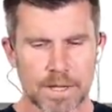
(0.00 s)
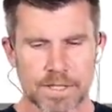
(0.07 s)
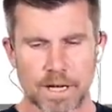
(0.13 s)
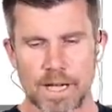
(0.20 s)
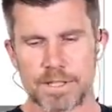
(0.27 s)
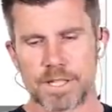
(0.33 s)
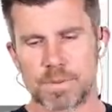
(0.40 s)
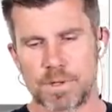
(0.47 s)

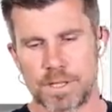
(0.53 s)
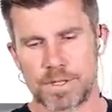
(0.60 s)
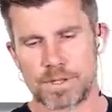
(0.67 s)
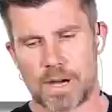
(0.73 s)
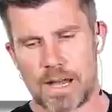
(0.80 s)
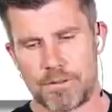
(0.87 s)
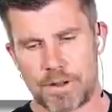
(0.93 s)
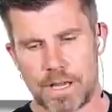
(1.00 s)
So I just want to
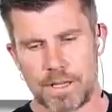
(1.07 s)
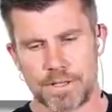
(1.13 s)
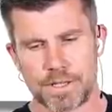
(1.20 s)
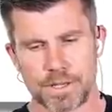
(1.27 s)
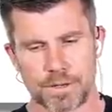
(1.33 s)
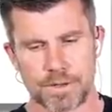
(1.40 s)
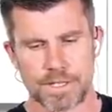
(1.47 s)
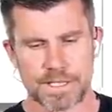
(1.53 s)
dive
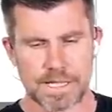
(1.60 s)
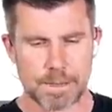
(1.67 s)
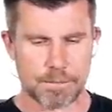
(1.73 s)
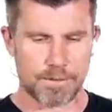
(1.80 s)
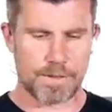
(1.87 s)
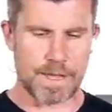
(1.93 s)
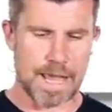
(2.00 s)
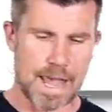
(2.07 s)
into
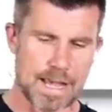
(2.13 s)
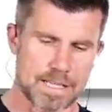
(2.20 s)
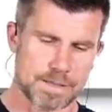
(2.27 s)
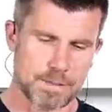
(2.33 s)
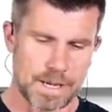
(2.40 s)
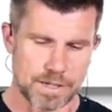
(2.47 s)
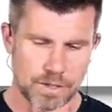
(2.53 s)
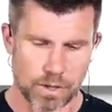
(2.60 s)
some of the
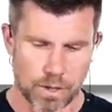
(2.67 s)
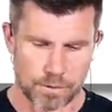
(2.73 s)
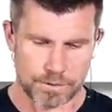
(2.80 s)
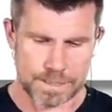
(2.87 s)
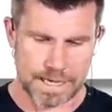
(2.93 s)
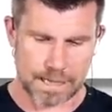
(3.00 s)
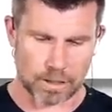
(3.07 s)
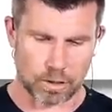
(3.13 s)
aspects
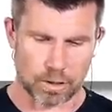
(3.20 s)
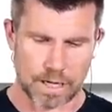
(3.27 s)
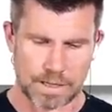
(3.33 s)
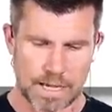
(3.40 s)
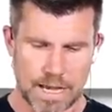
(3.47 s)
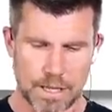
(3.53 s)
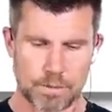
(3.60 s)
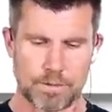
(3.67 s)
of data
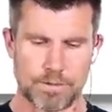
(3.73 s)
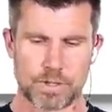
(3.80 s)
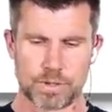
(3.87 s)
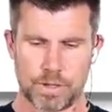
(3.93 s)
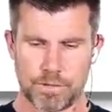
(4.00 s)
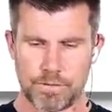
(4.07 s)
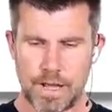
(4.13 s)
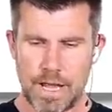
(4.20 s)
logging now that we've
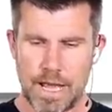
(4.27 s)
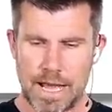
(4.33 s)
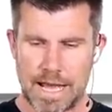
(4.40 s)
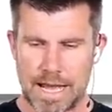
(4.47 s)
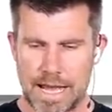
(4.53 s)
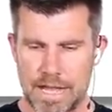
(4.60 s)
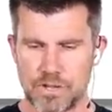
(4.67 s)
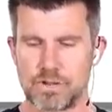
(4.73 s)
sort of
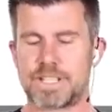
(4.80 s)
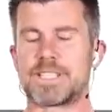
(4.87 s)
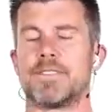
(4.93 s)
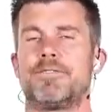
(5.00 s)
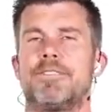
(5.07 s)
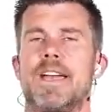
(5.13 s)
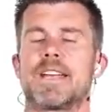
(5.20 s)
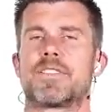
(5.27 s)
uh, addressed
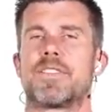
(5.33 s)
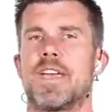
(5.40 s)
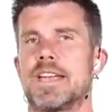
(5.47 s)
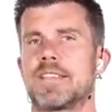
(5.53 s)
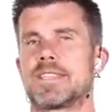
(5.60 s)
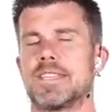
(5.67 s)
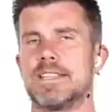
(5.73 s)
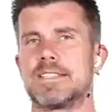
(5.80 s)
the fact
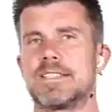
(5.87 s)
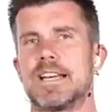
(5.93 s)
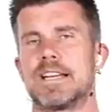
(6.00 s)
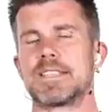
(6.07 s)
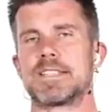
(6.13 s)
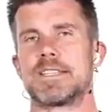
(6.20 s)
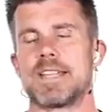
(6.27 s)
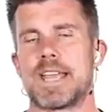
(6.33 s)
that it
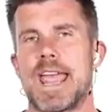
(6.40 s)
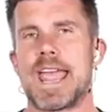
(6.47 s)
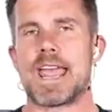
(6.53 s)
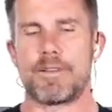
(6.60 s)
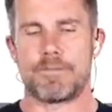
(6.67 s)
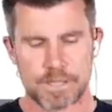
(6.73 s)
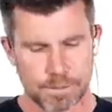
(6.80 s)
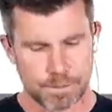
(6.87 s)
doesn't
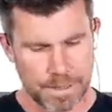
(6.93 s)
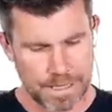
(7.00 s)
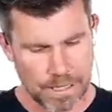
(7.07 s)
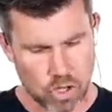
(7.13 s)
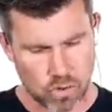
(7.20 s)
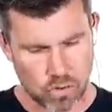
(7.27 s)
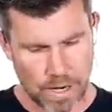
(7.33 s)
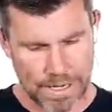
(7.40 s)
have to
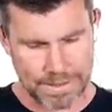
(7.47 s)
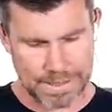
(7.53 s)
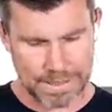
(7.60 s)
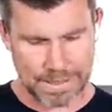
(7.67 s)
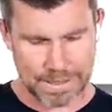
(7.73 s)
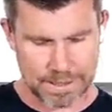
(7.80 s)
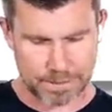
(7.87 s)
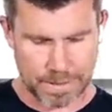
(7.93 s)
be
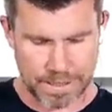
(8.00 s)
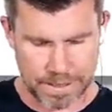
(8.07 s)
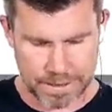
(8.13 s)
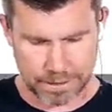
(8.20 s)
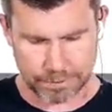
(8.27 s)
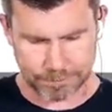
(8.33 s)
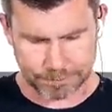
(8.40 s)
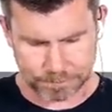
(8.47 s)
crazy
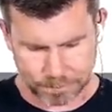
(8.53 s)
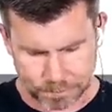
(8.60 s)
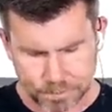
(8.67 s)
expensive.